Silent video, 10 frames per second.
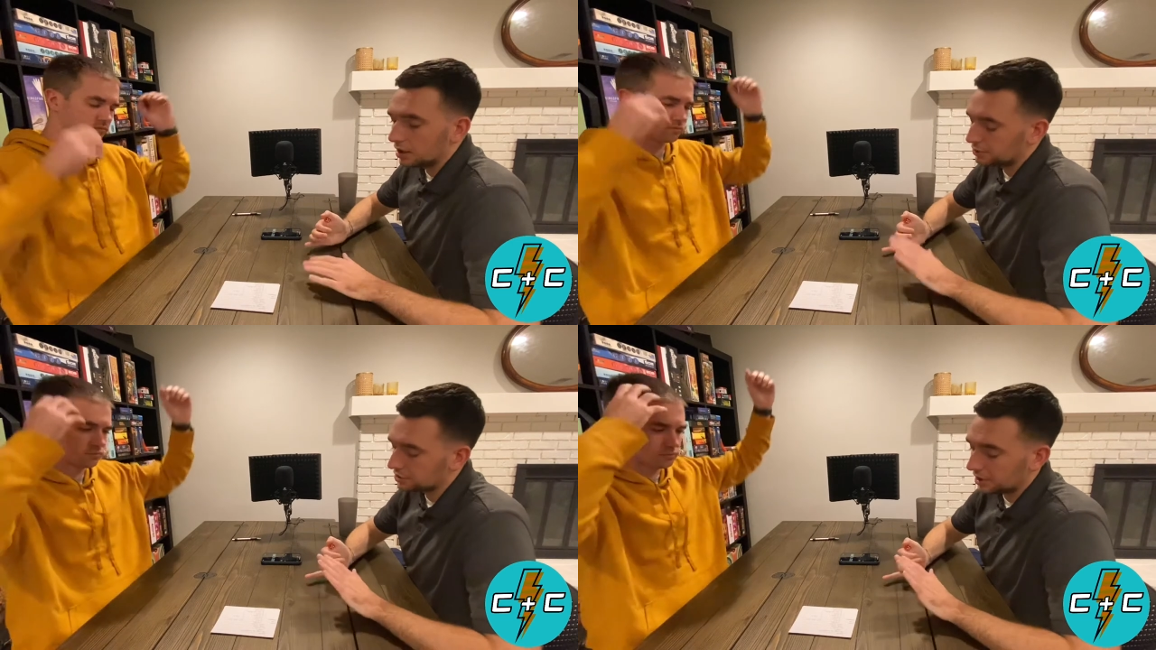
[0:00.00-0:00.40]

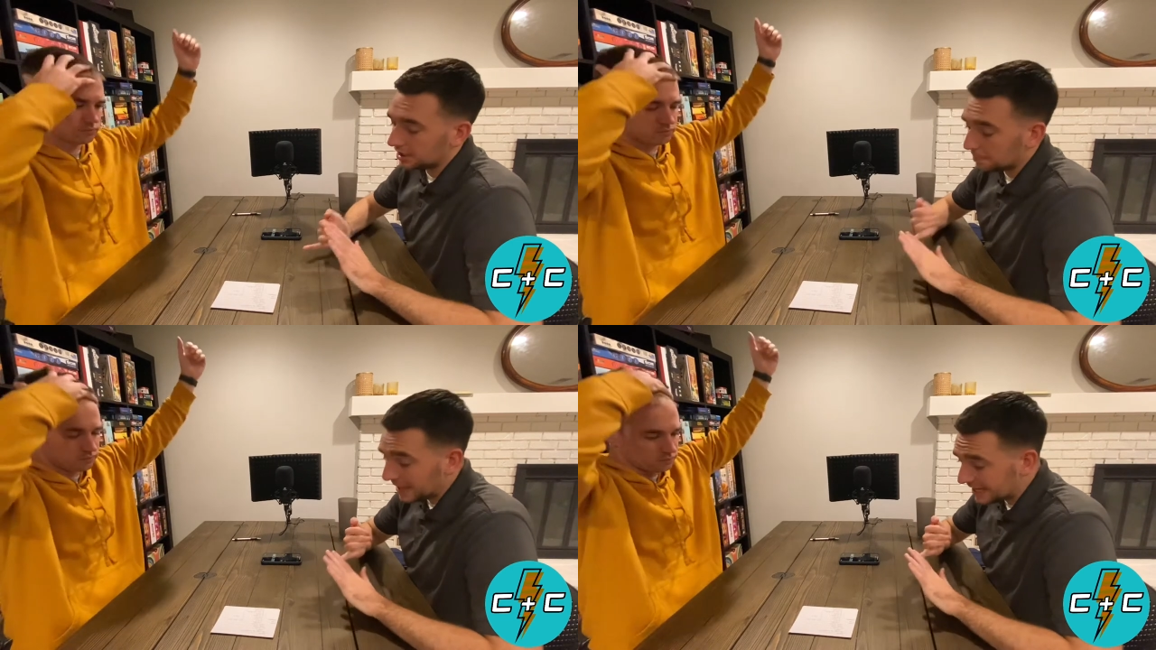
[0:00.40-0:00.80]
Speaker 1: or sorry,
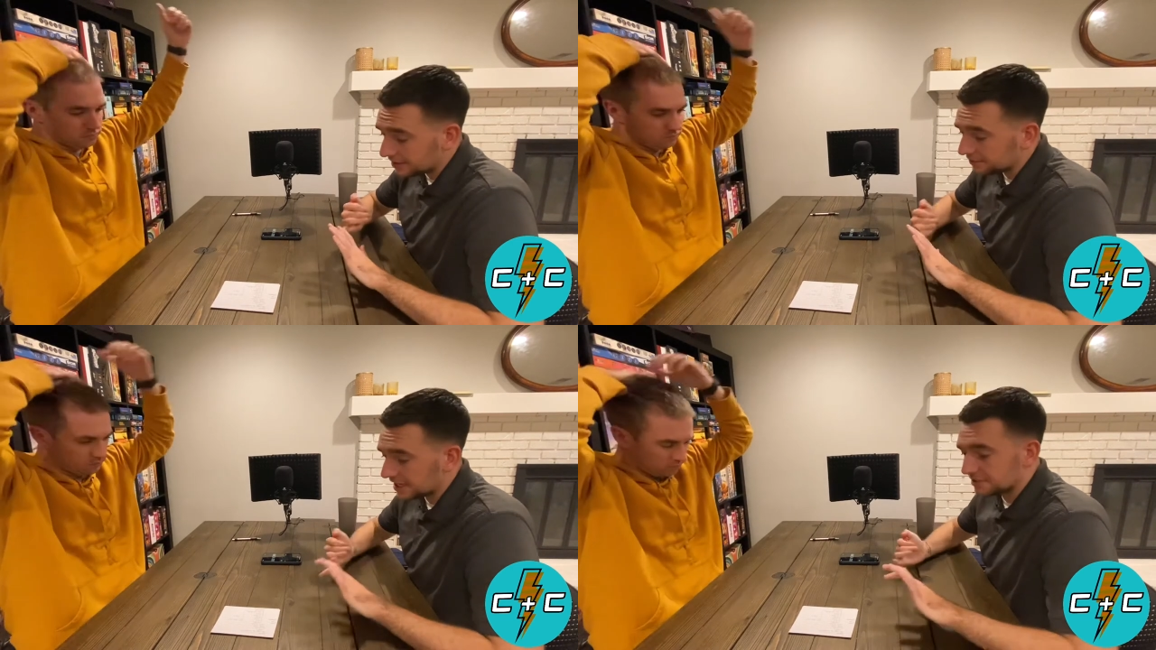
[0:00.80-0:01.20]

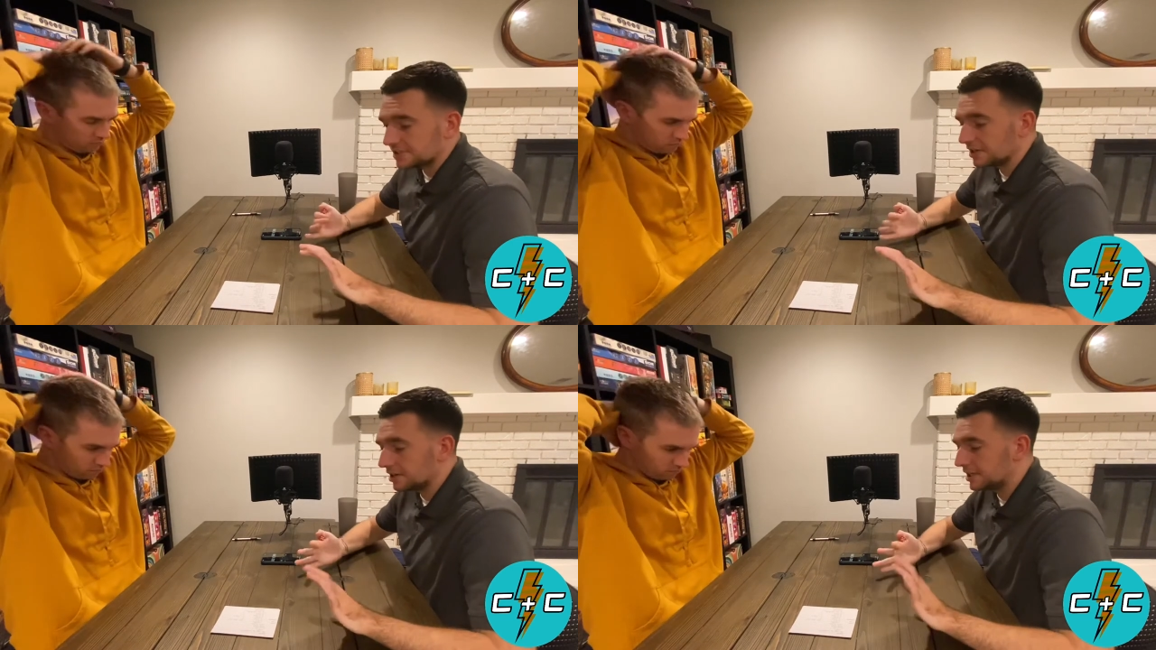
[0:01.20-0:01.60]
competitive
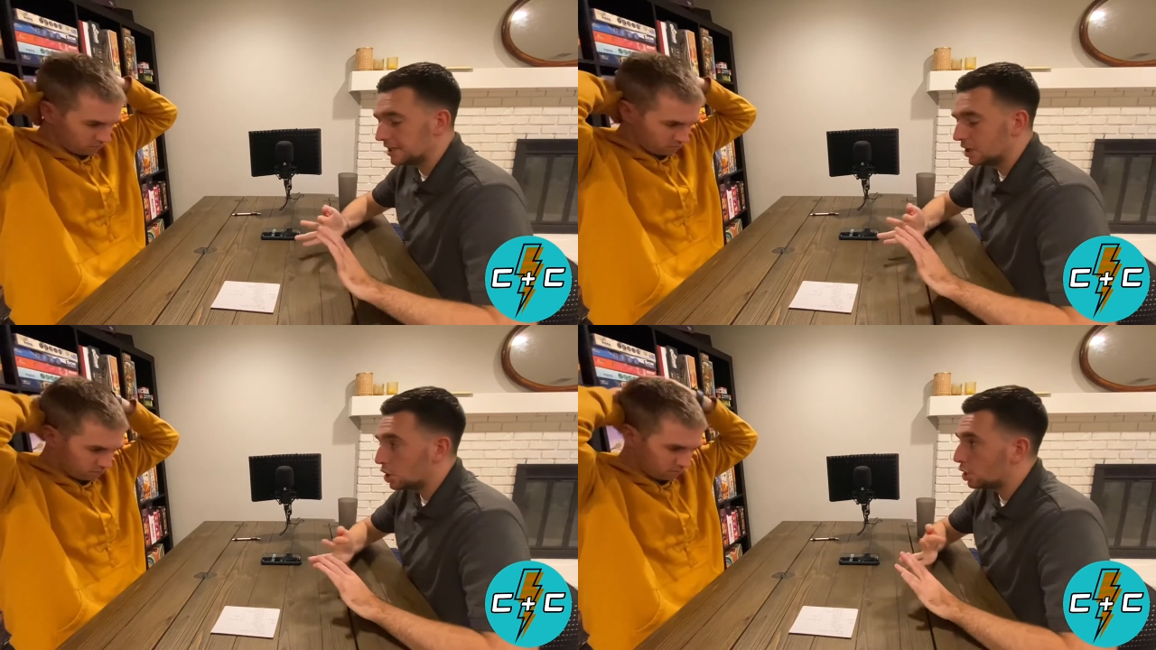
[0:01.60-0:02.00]
dexterity,
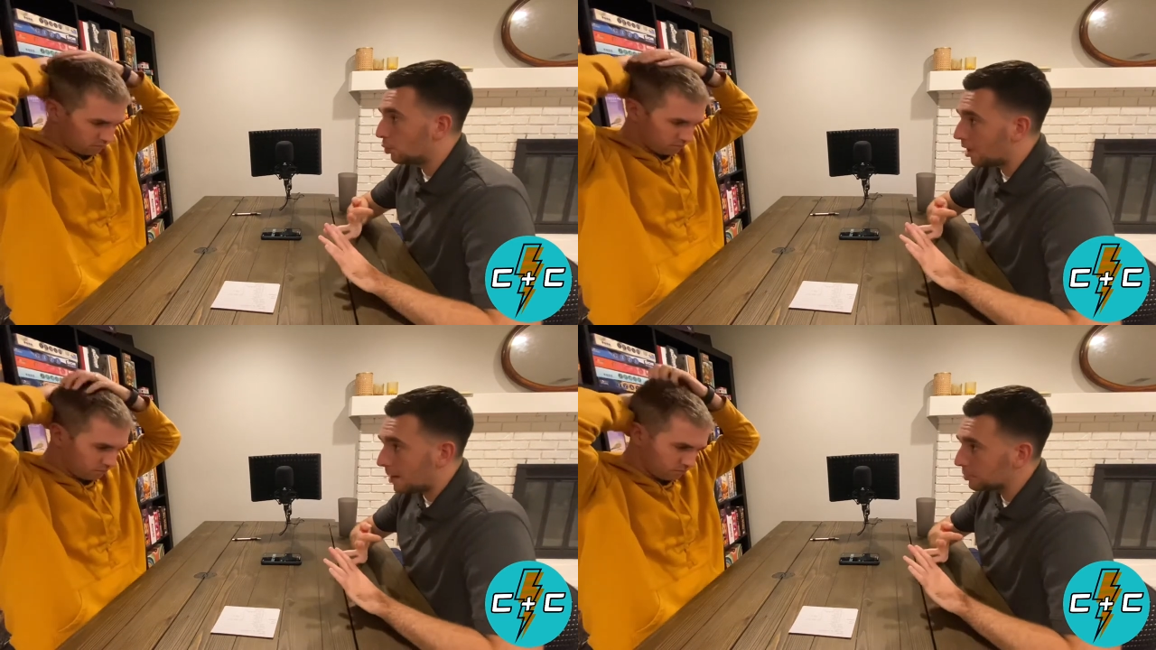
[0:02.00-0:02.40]

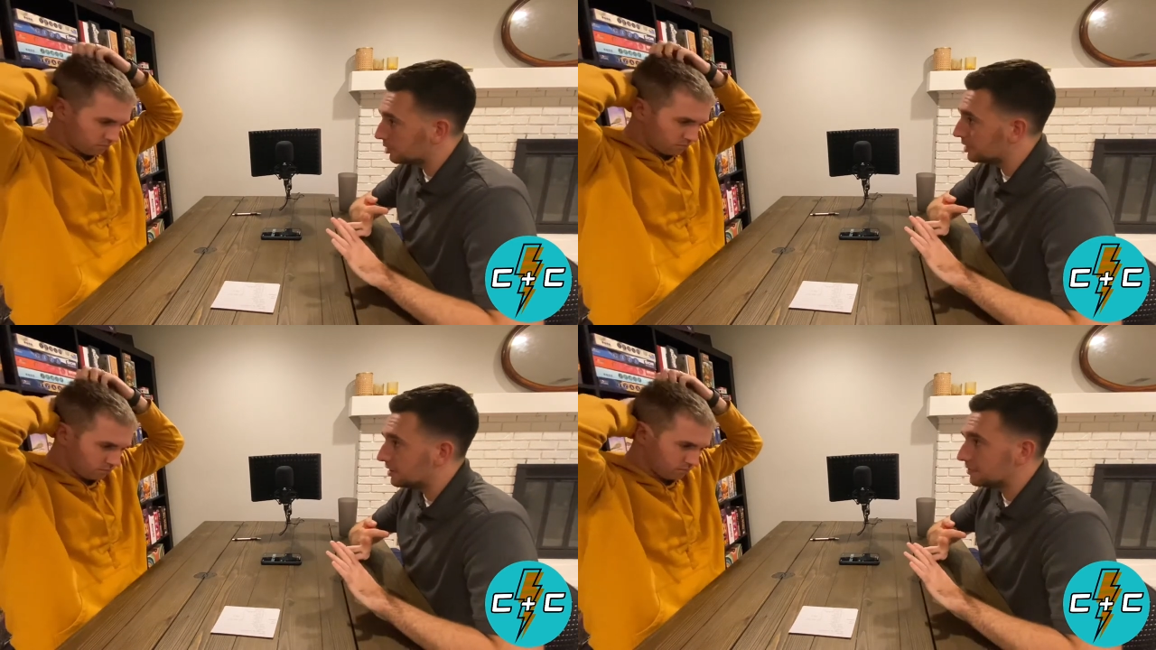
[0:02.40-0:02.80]

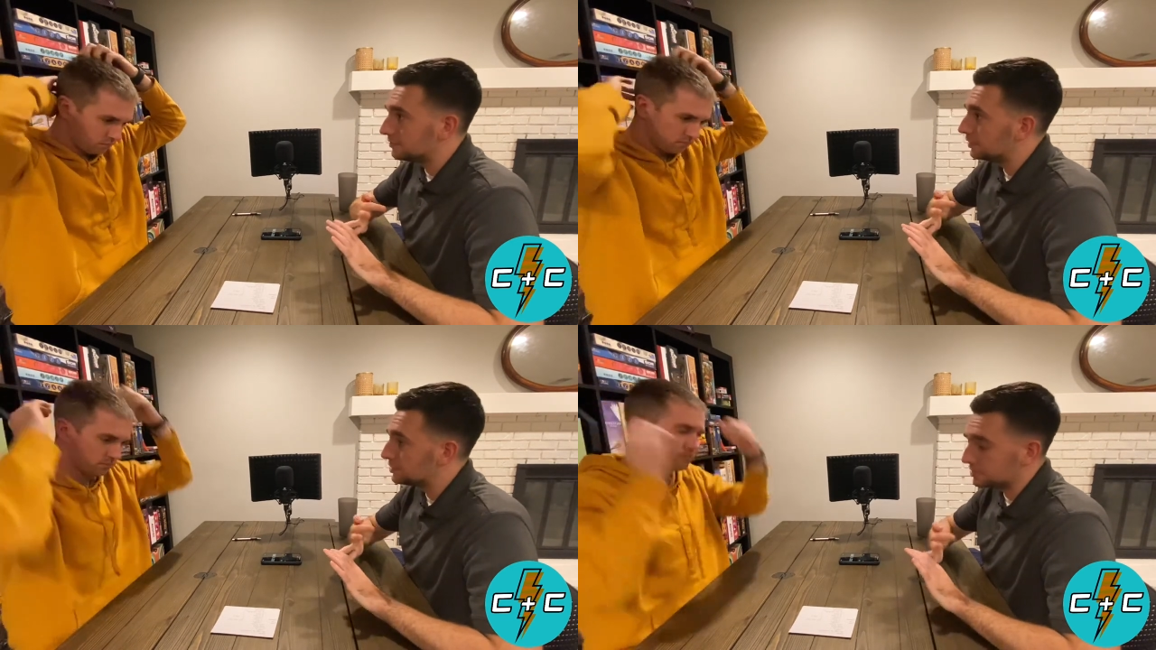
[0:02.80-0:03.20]
cooperative
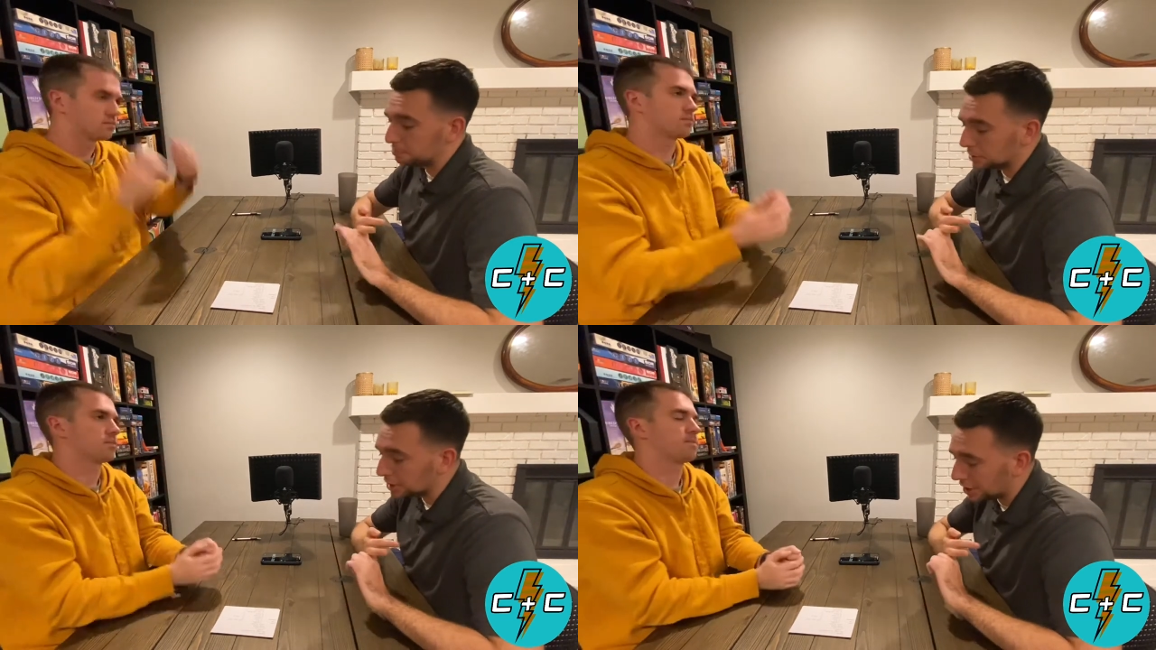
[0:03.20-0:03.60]

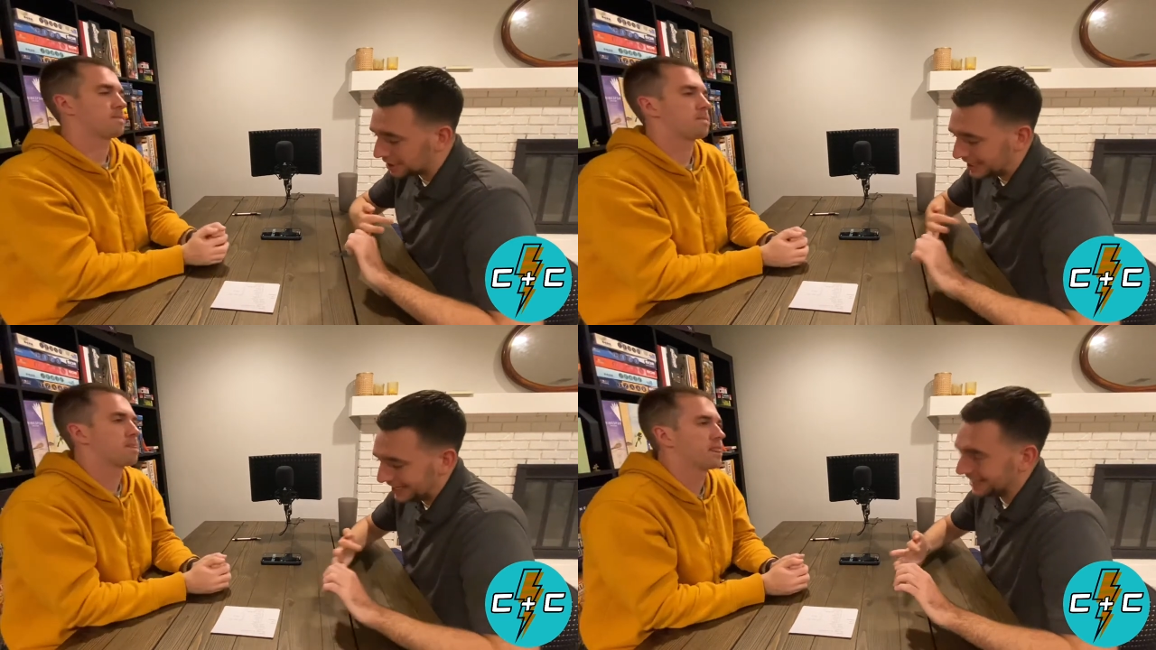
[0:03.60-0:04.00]

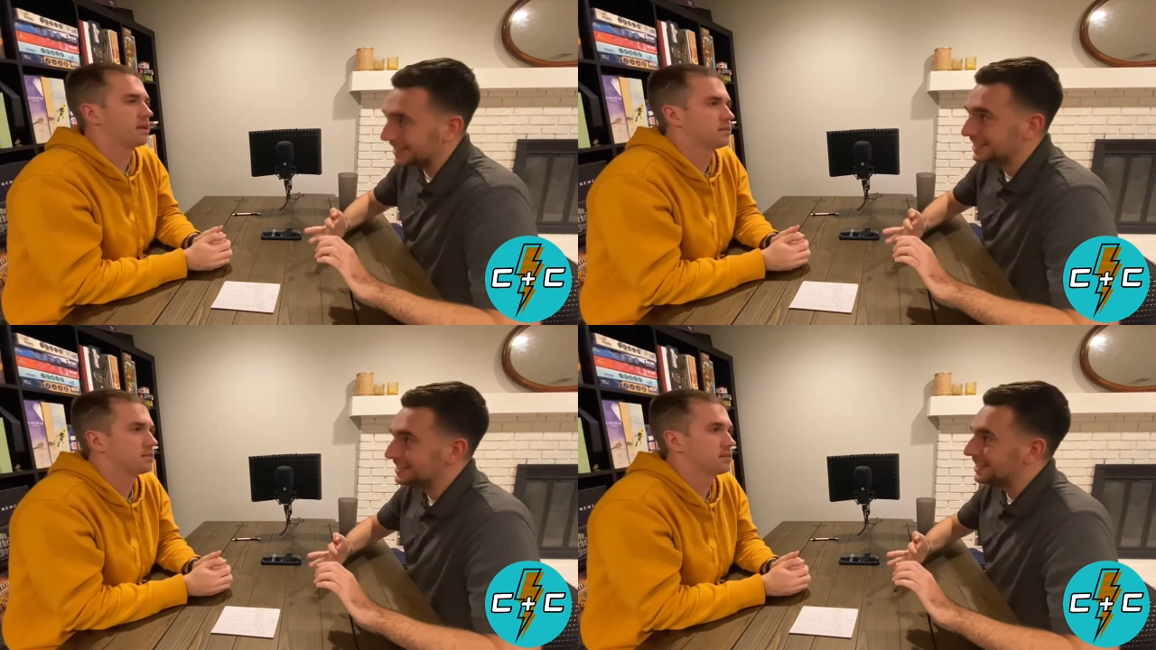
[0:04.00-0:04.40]
spelunking.
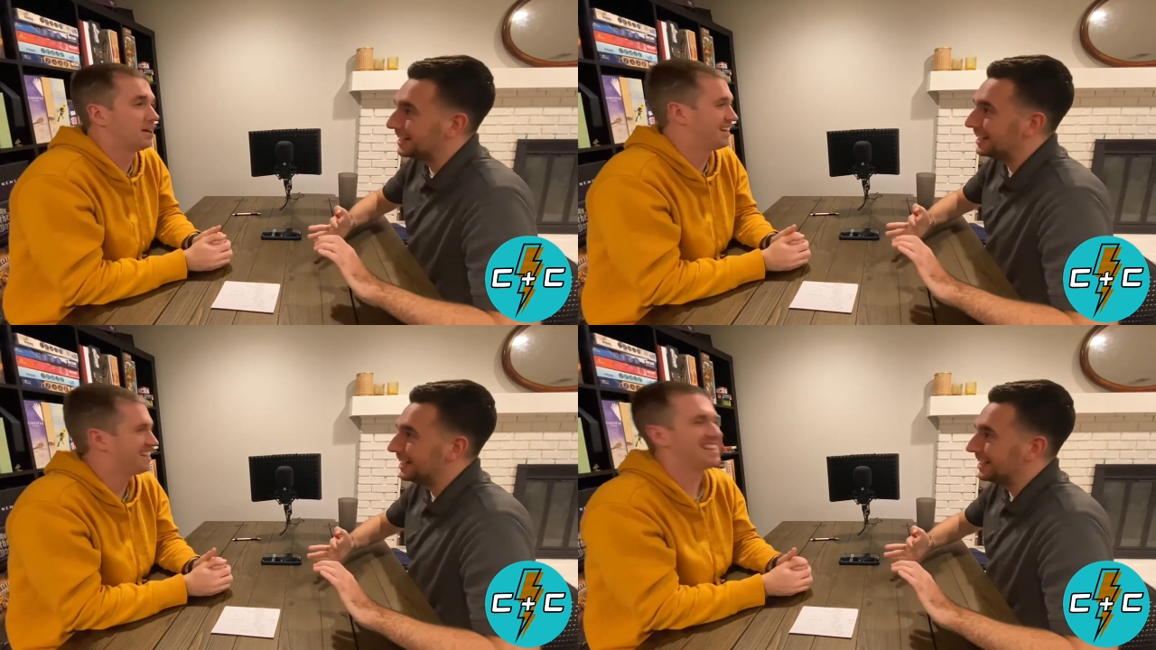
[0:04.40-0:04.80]

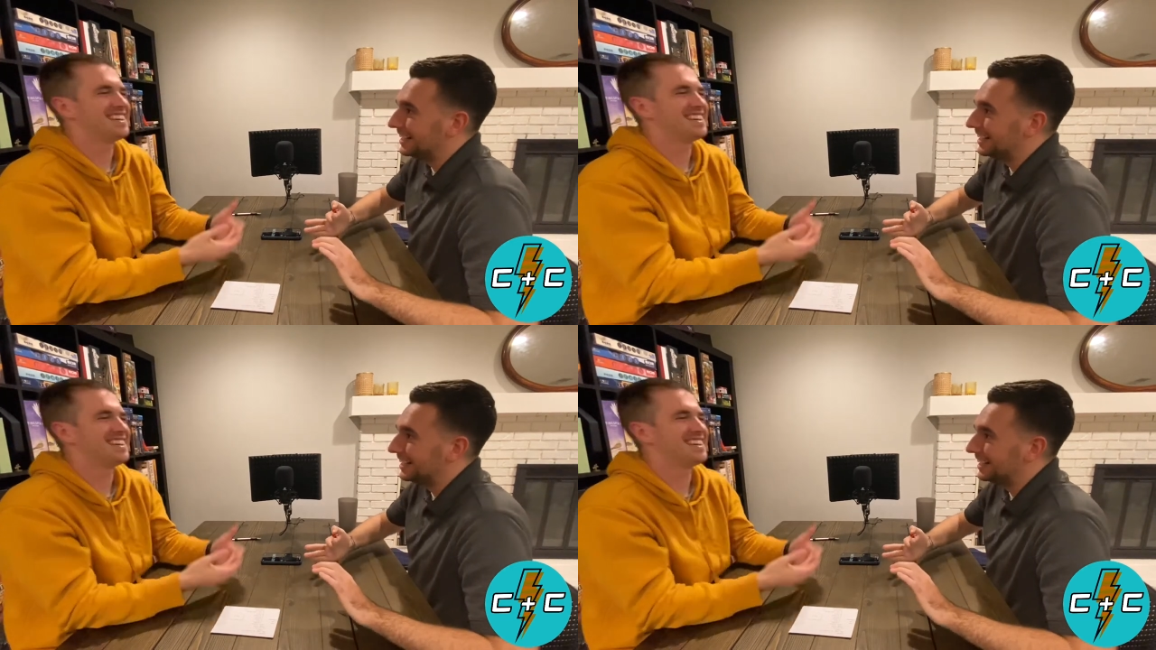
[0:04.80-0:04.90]
Uh,